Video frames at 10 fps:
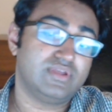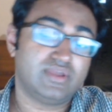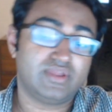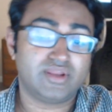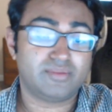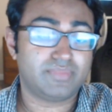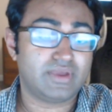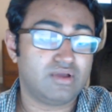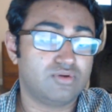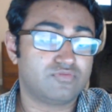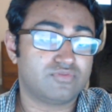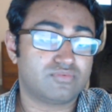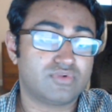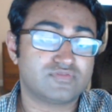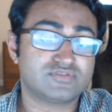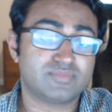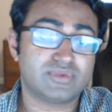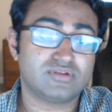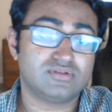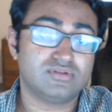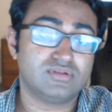and had a powerful rough spell.